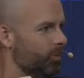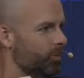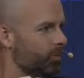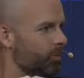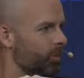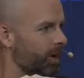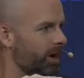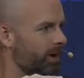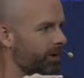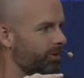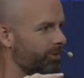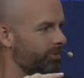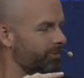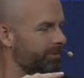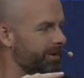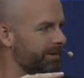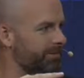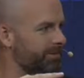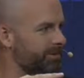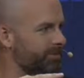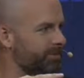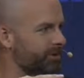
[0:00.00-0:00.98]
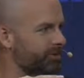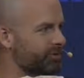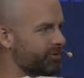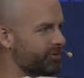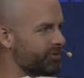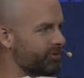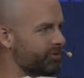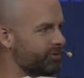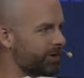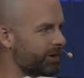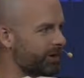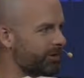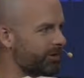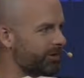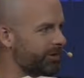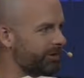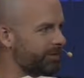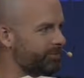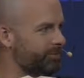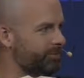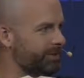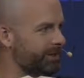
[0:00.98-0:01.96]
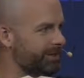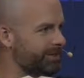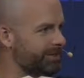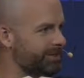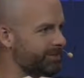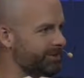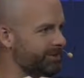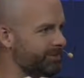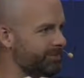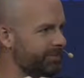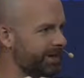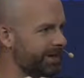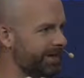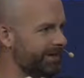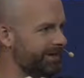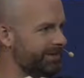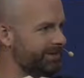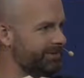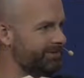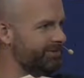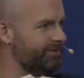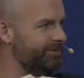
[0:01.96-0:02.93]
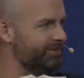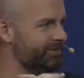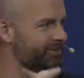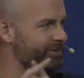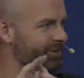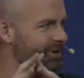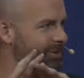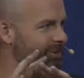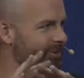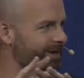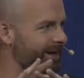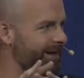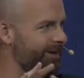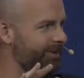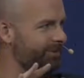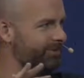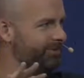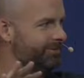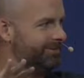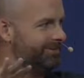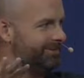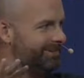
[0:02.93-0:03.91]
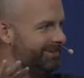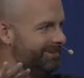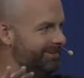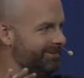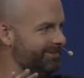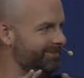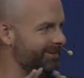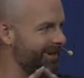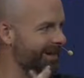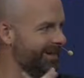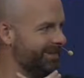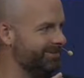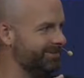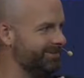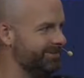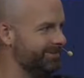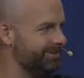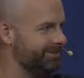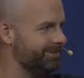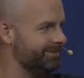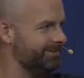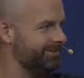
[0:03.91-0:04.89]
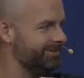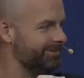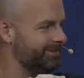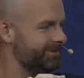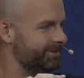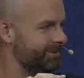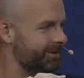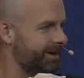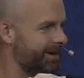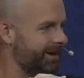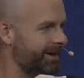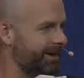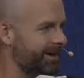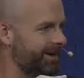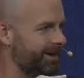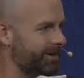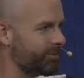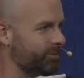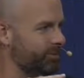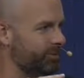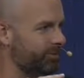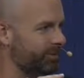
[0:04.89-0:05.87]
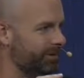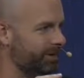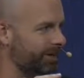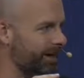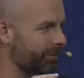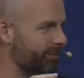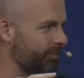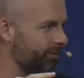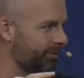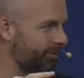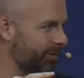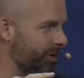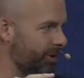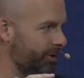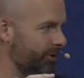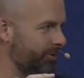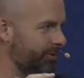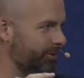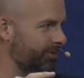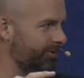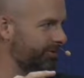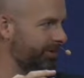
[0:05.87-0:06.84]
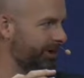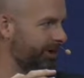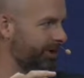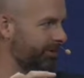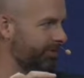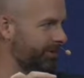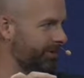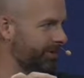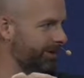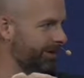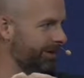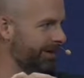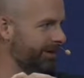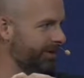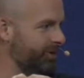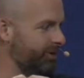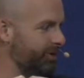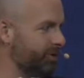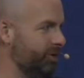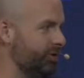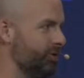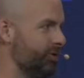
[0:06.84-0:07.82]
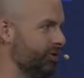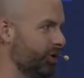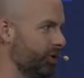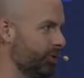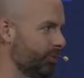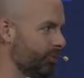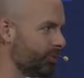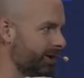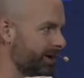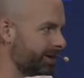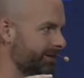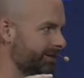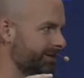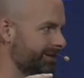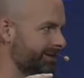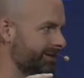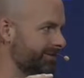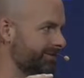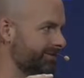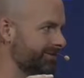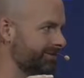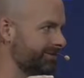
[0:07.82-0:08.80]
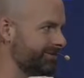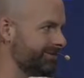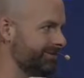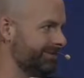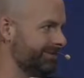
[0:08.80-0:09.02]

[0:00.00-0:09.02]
Well, maybe the most contrarian play that you can make is to slow down in a fast moving, hyper-volatile environment and don't break things,